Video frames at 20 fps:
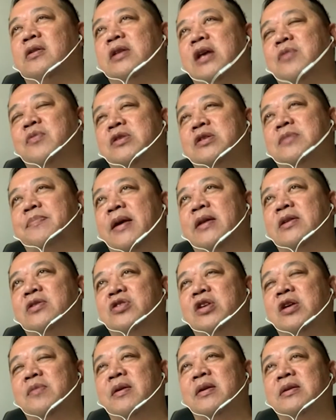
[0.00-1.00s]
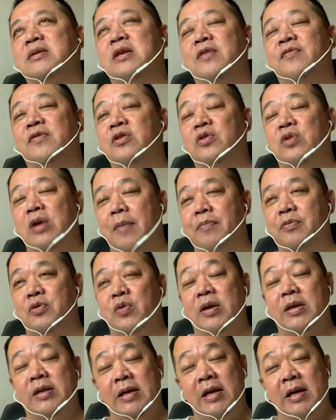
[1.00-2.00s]
of them will spend 3 months, even up to
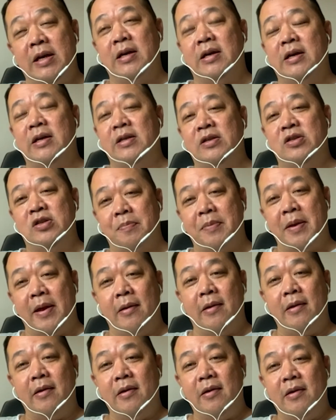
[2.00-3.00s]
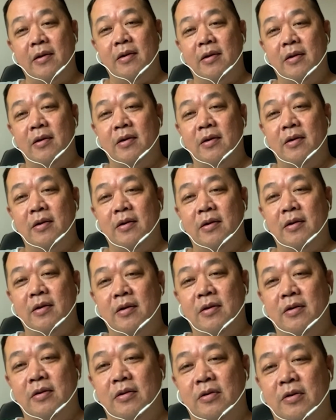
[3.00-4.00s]
a year in Japan.
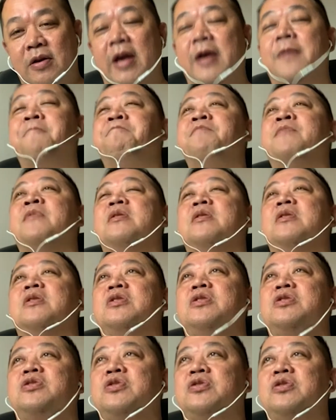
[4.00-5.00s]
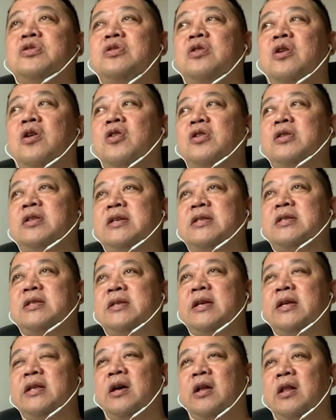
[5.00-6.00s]
Okay. So all these
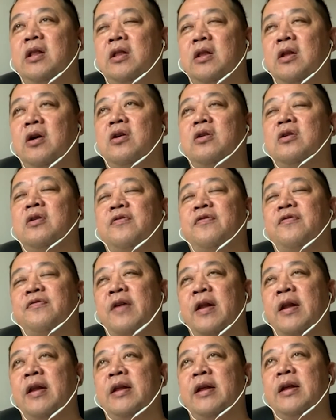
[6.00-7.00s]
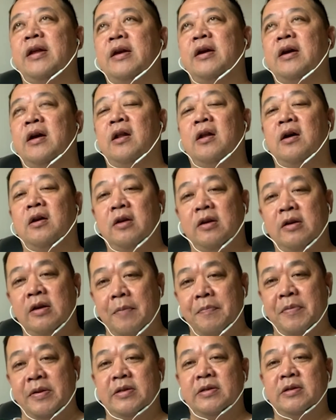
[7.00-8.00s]
need a lot of funding, a lot of
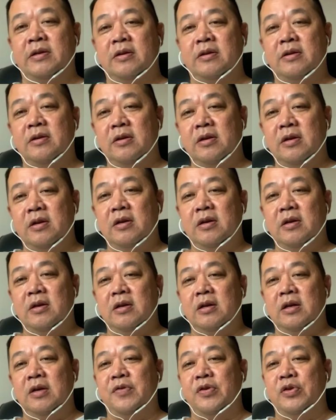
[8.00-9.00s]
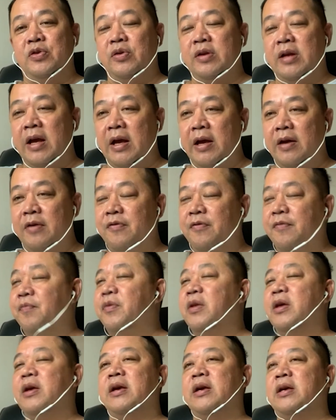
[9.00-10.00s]
capital. If you don't have,
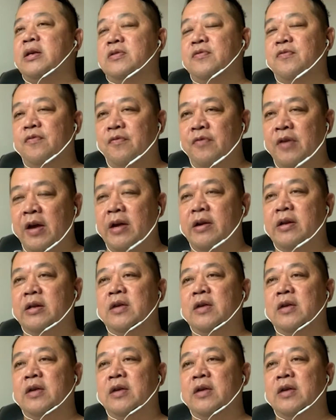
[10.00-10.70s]
it's very